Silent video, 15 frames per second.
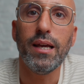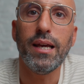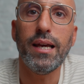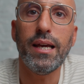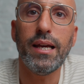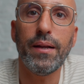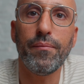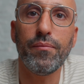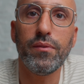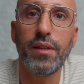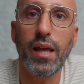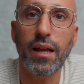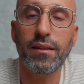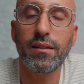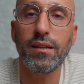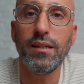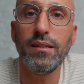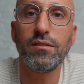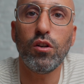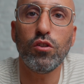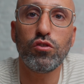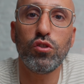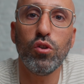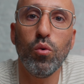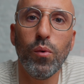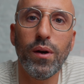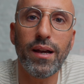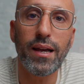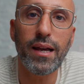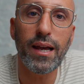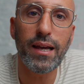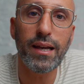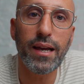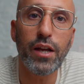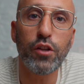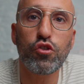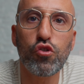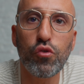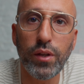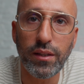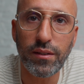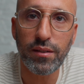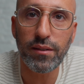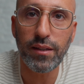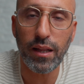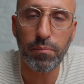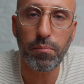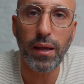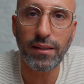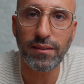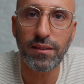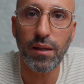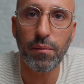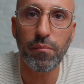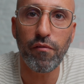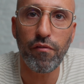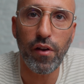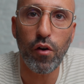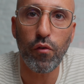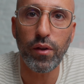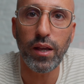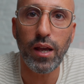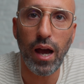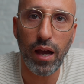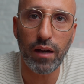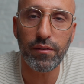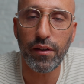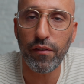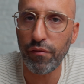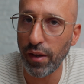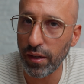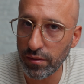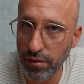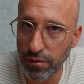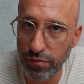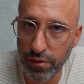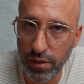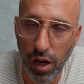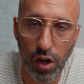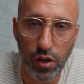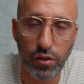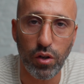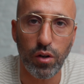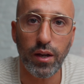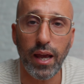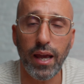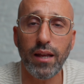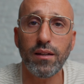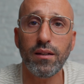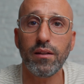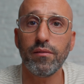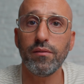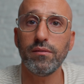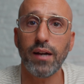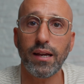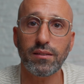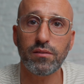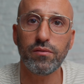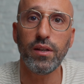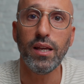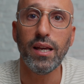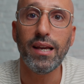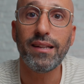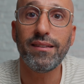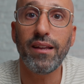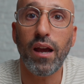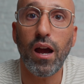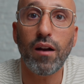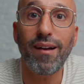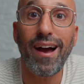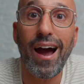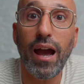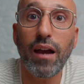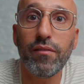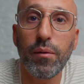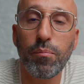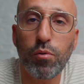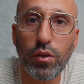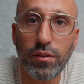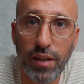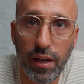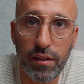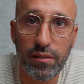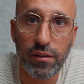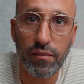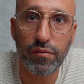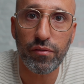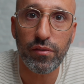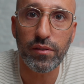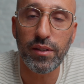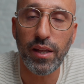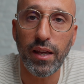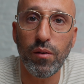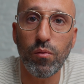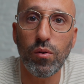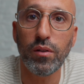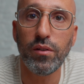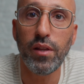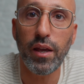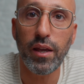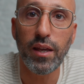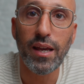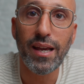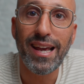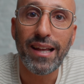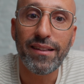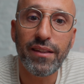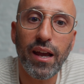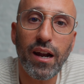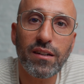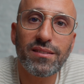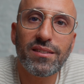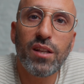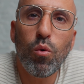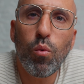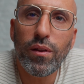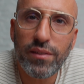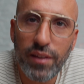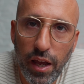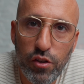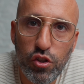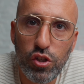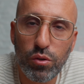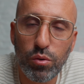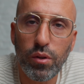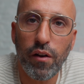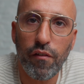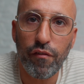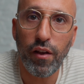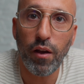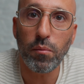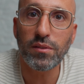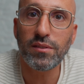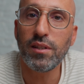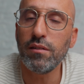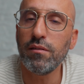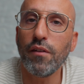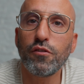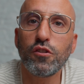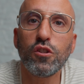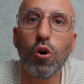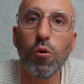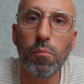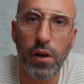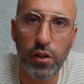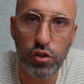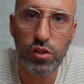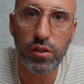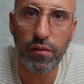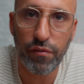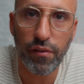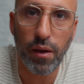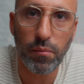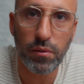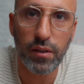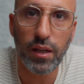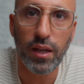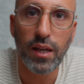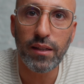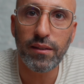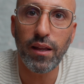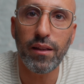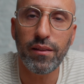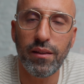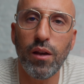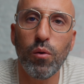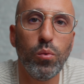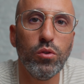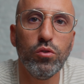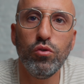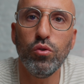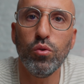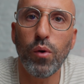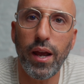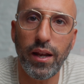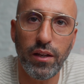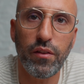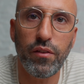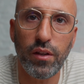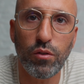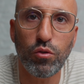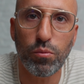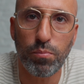that is also a trait that makes them very highly effective guard dog. And lastly, they are highly protective. They are so attached to their families. They love so much the family that they will do anything to